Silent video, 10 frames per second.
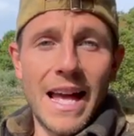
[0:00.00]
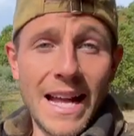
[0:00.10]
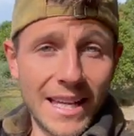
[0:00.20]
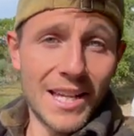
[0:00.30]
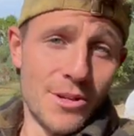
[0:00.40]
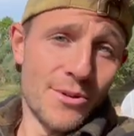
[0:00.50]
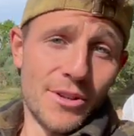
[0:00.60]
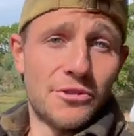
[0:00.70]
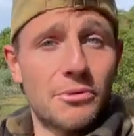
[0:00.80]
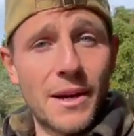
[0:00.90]
and can use
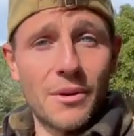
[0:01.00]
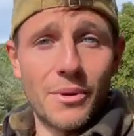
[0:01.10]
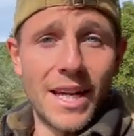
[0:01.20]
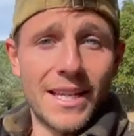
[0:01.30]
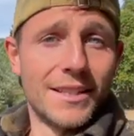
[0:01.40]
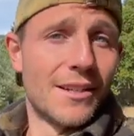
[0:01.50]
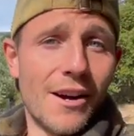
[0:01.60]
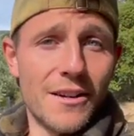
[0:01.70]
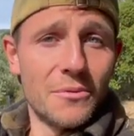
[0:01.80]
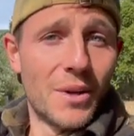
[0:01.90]
it straight away in the
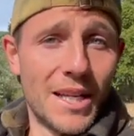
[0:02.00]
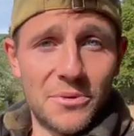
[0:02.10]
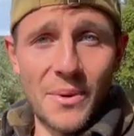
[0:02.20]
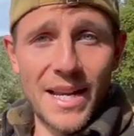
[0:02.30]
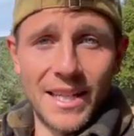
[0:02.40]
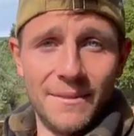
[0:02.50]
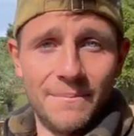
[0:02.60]
garden when it's ready.